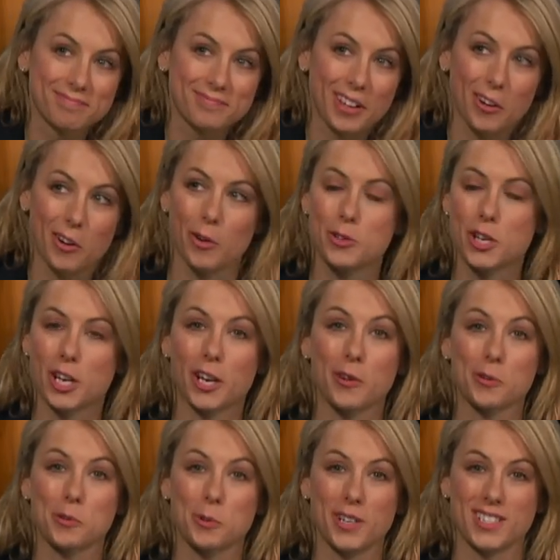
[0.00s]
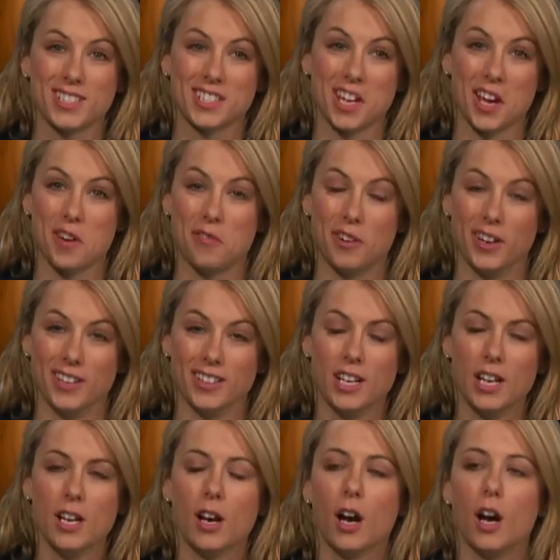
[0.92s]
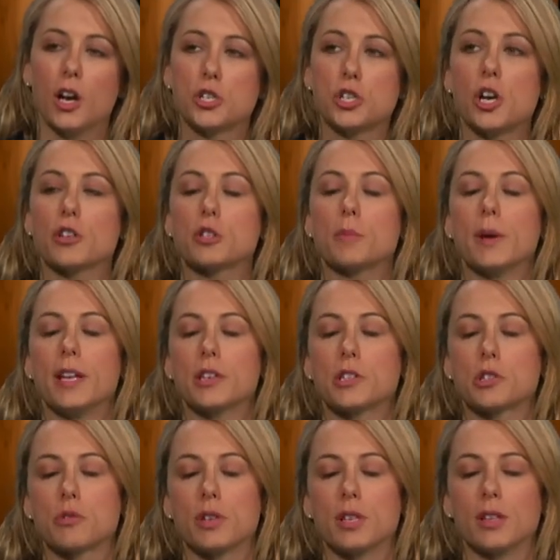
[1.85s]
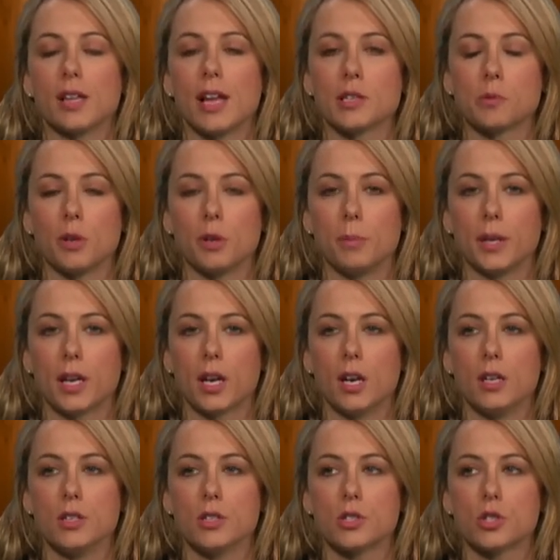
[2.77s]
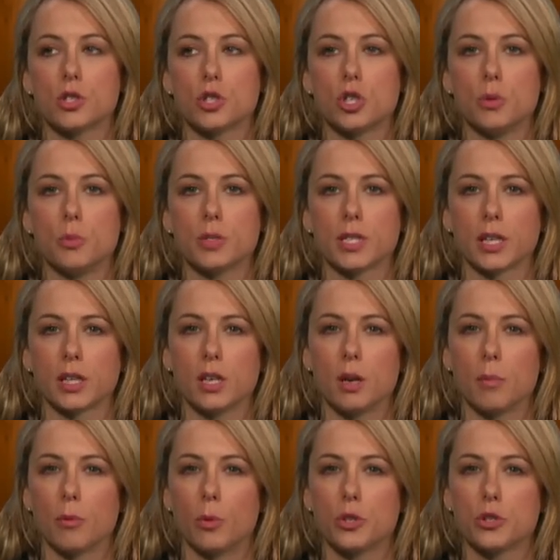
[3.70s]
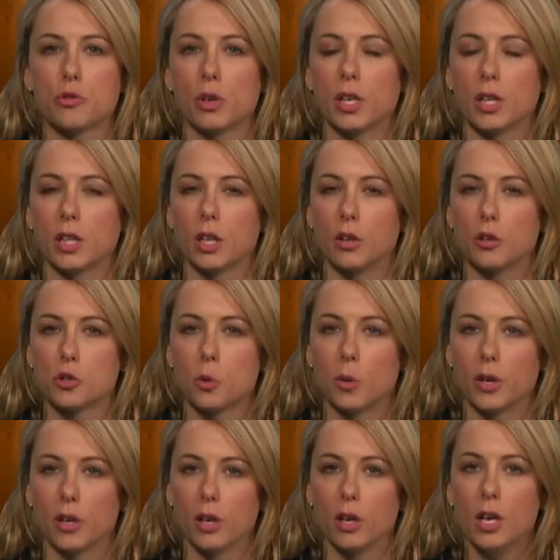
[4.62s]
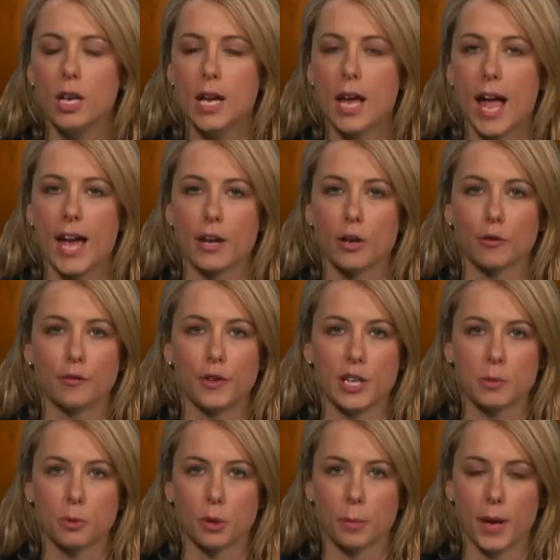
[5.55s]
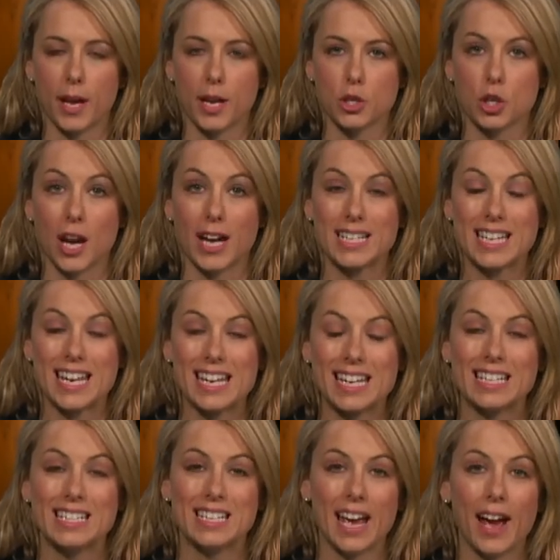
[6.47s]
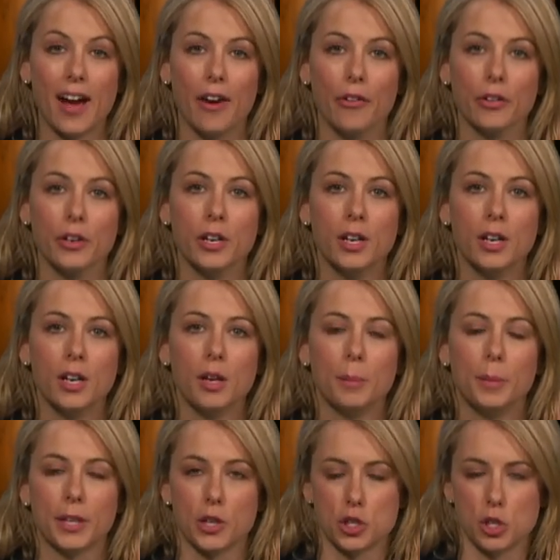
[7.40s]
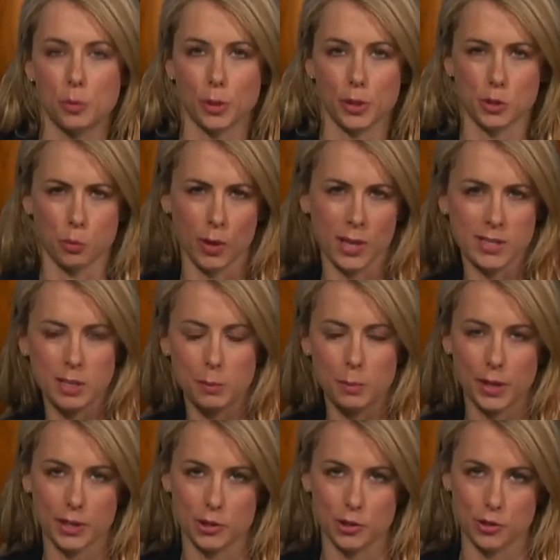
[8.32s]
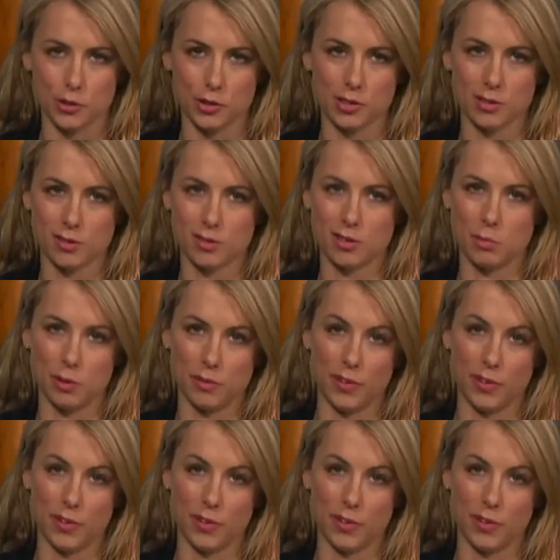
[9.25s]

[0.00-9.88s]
I don't know, check out her tweets. It's kind of fun. Uh, she also made history last week because she was like the number one trending thing on Twitter, and her Facebook page got taken down because she puts racy pictures. To oh.